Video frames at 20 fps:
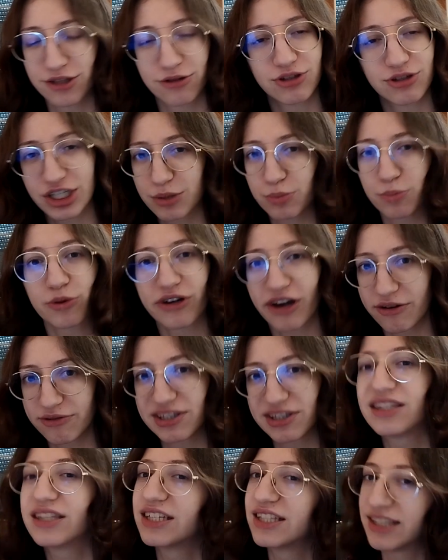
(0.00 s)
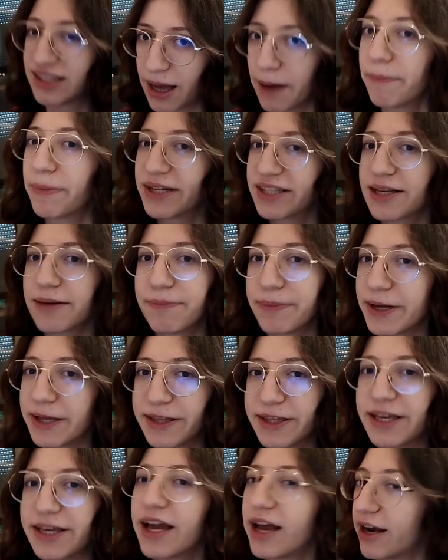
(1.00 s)
So just pronounce it as Capa
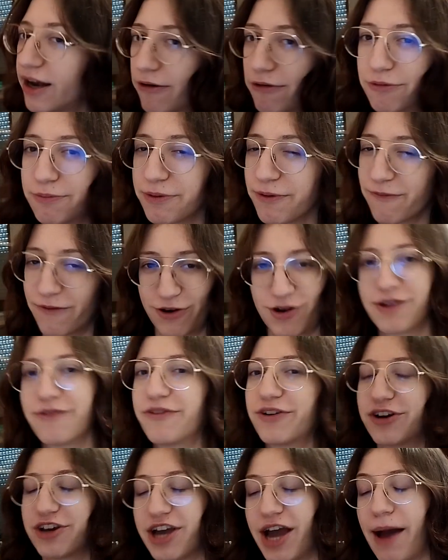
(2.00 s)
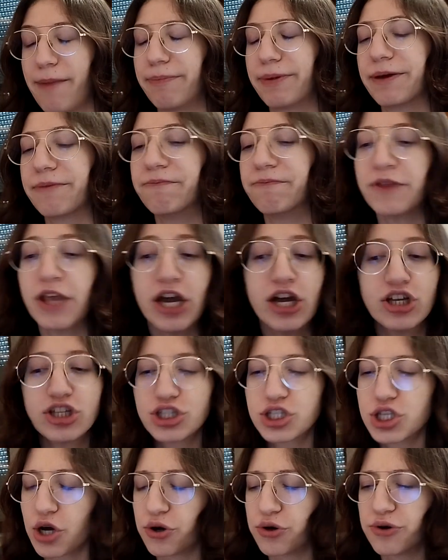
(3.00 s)
Capetti and I will be very happy.
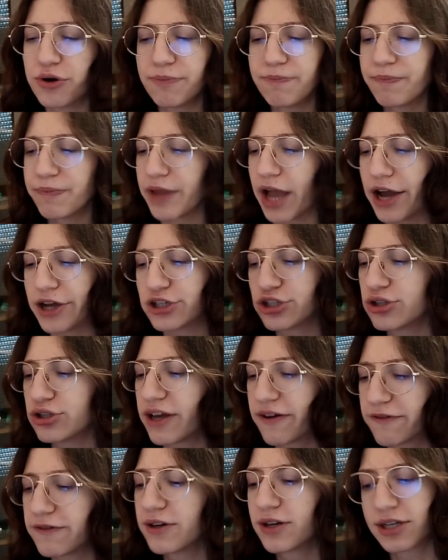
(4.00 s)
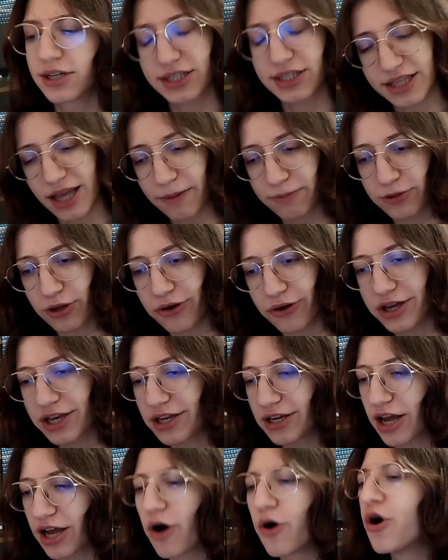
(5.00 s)
So I should definitely stop
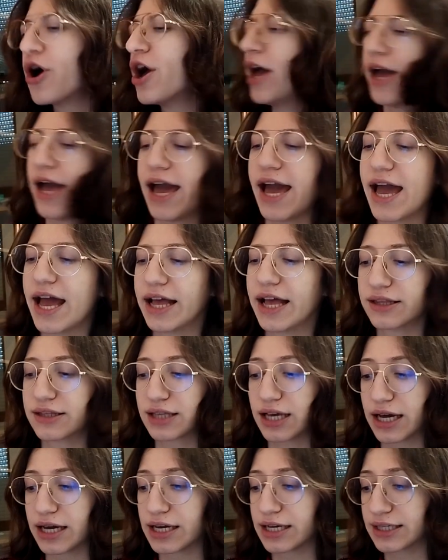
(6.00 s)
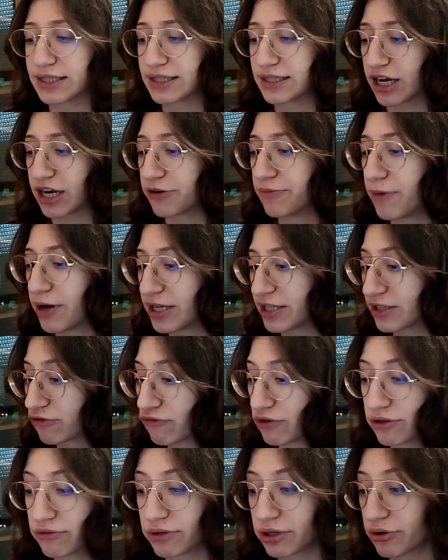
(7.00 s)
talking now and start my
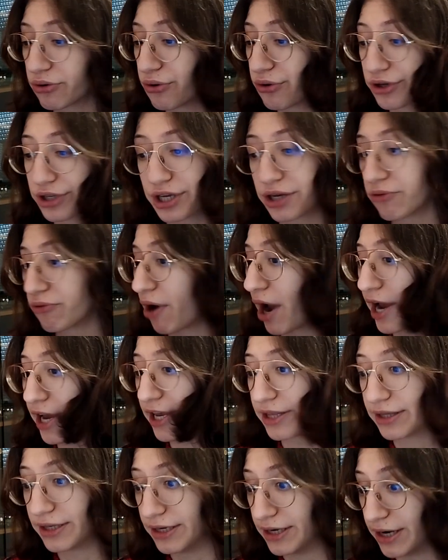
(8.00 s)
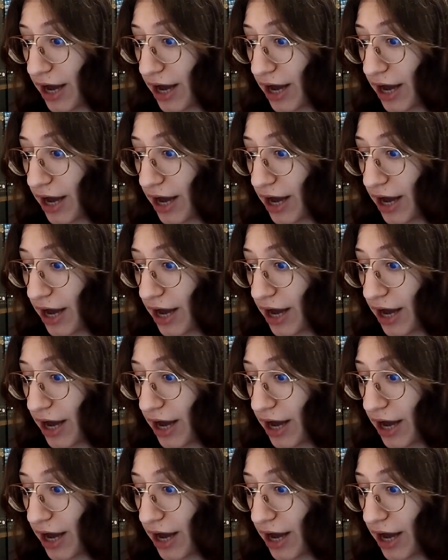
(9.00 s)
screen recording right